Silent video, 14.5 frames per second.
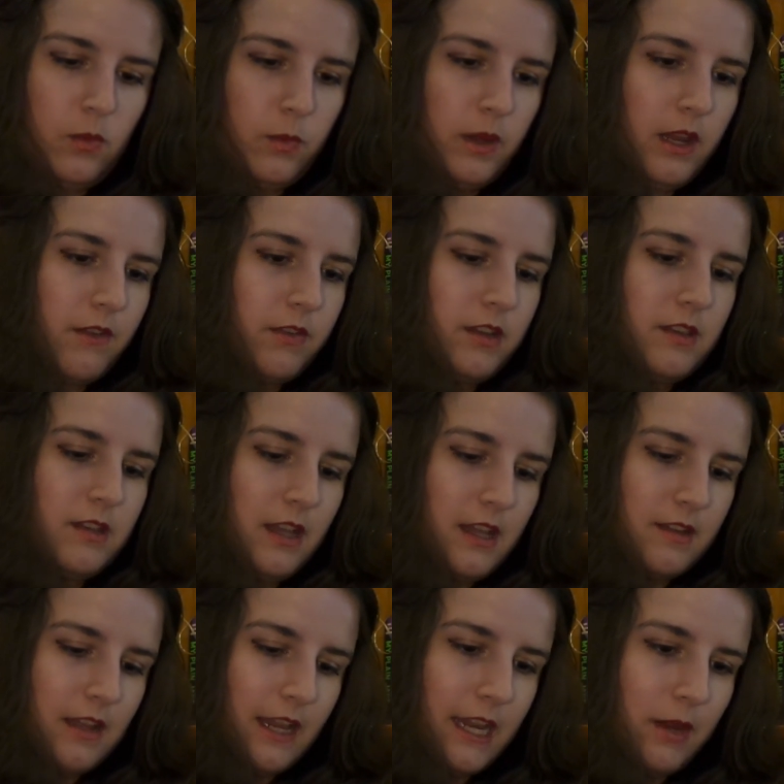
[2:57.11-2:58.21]
We have a
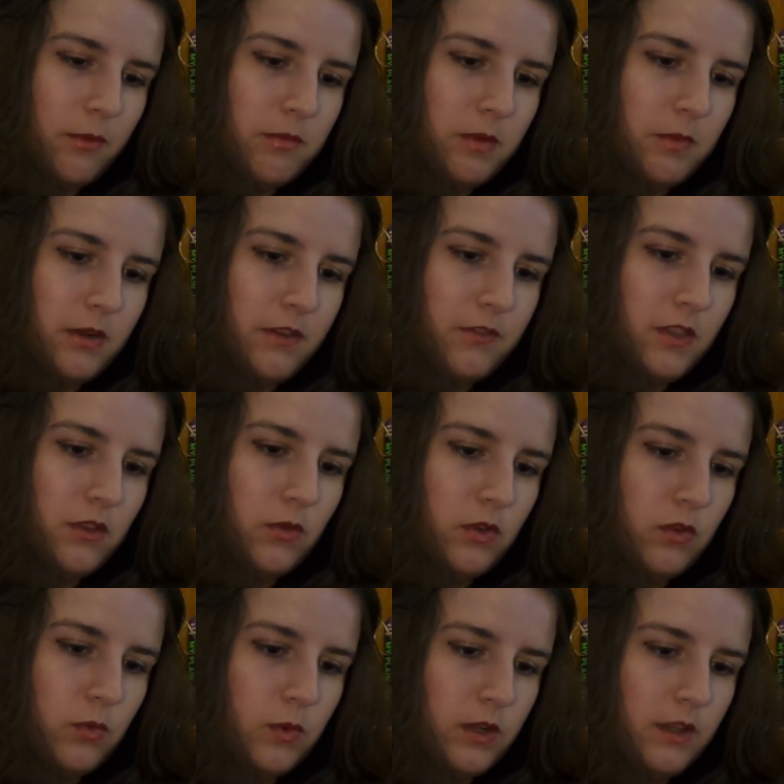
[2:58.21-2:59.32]
dust. I can't remember if this
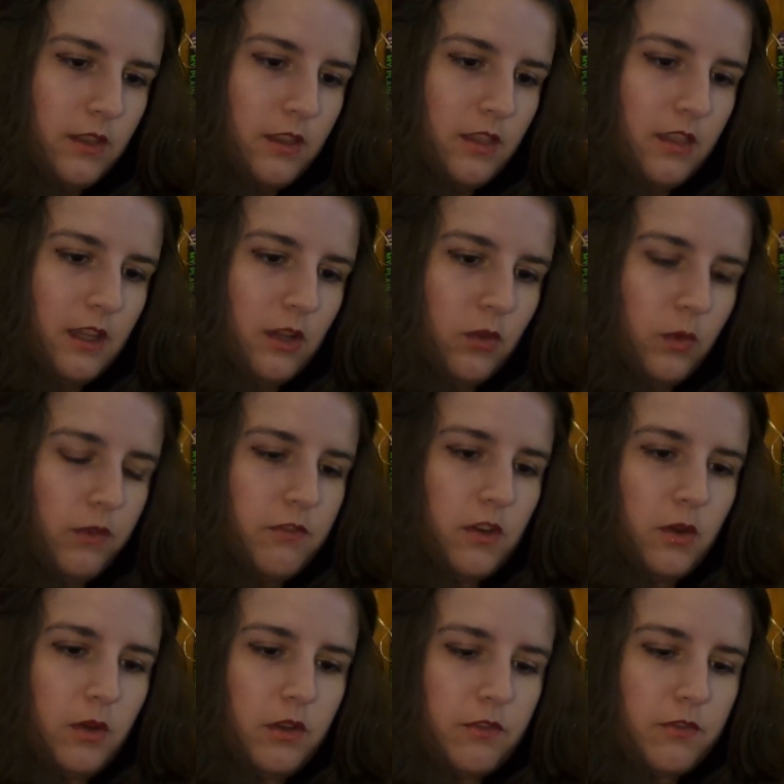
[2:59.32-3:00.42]
was one of the things we
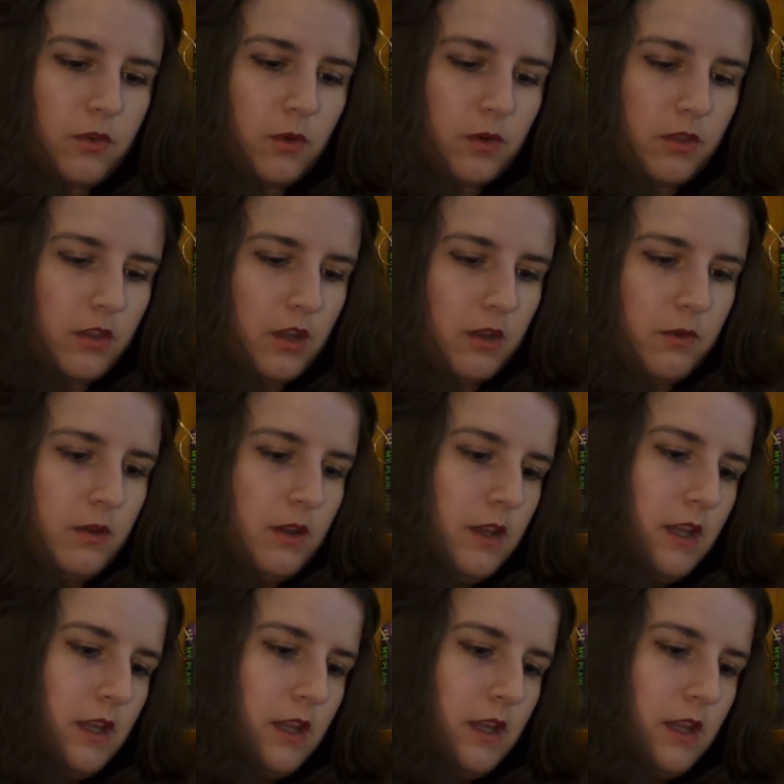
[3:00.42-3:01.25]
voted for, though.